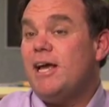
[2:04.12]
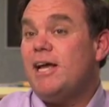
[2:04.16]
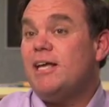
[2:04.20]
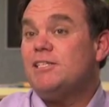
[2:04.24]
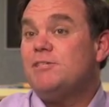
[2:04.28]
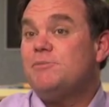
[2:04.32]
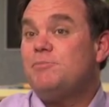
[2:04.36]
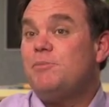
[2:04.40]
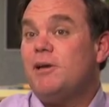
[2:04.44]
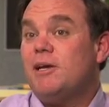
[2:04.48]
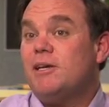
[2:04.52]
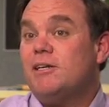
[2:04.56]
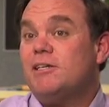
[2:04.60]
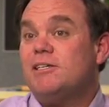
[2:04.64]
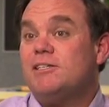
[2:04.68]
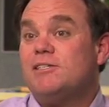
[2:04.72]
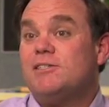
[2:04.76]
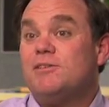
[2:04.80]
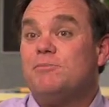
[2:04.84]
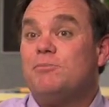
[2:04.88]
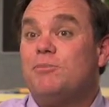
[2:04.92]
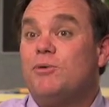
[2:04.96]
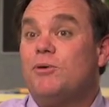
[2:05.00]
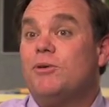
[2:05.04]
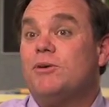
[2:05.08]
aspect is
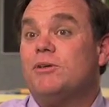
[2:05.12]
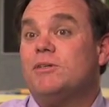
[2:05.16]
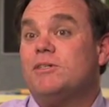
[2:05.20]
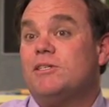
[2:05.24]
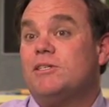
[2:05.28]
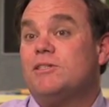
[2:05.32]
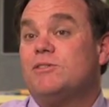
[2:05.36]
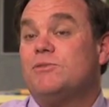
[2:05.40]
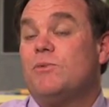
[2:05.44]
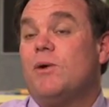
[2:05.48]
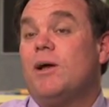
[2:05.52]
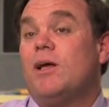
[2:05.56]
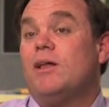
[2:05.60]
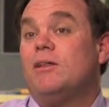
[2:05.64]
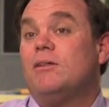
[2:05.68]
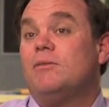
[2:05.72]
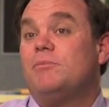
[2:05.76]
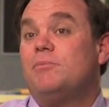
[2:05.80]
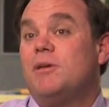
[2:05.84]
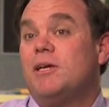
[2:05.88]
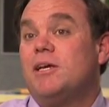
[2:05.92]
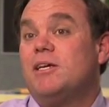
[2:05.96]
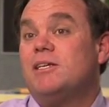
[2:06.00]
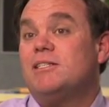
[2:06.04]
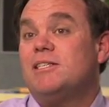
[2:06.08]
important as well
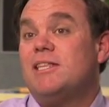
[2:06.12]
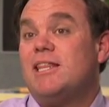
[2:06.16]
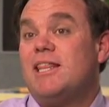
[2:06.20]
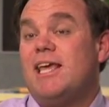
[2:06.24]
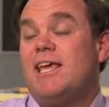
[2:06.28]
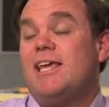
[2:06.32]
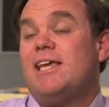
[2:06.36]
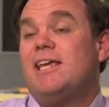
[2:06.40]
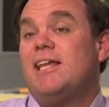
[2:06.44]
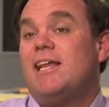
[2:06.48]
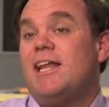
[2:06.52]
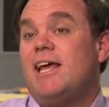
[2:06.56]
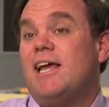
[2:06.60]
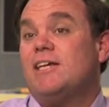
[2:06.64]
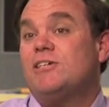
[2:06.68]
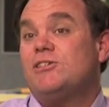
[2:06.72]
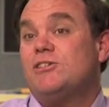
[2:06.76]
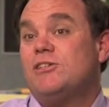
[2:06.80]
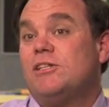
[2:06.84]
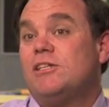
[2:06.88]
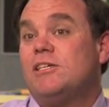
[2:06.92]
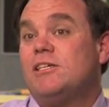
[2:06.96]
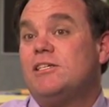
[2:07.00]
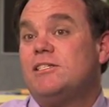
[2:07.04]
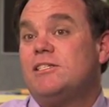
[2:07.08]
because they can
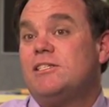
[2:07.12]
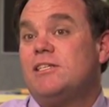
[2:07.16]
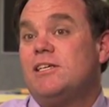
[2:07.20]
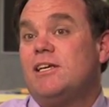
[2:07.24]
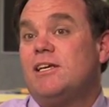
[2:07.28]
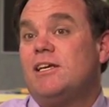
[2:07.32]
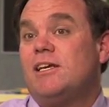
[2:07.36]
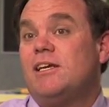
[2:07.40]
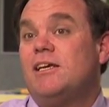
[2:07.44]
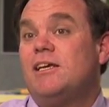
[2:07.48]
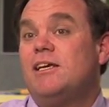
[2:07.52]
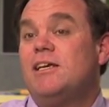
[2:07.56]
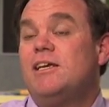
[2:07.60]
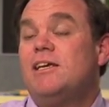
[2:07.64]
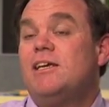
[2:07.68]
actually see